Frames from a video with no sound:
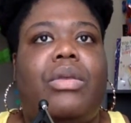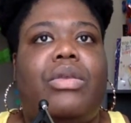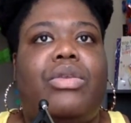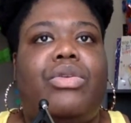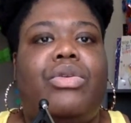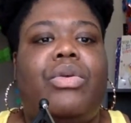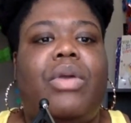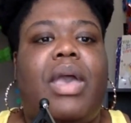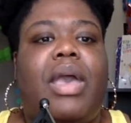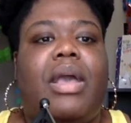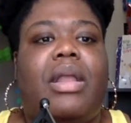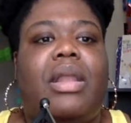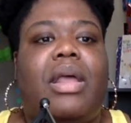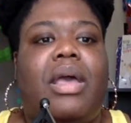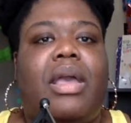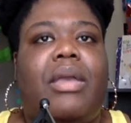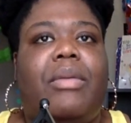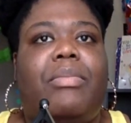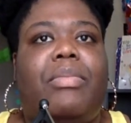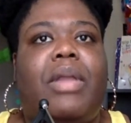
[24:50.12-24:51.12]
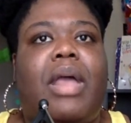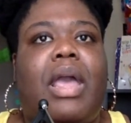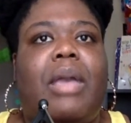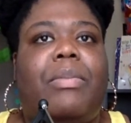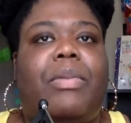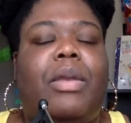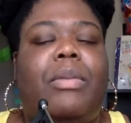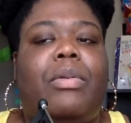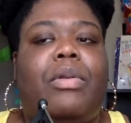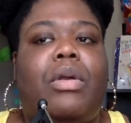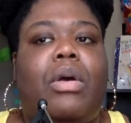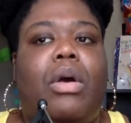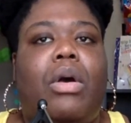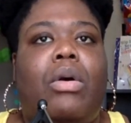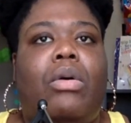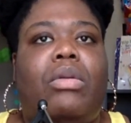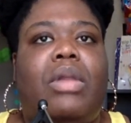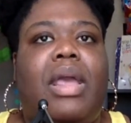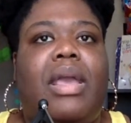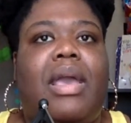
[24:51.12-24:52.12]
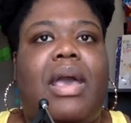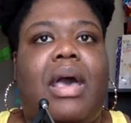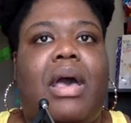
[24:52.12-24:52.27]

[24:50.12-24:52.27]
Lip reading: you act like black people don't own lake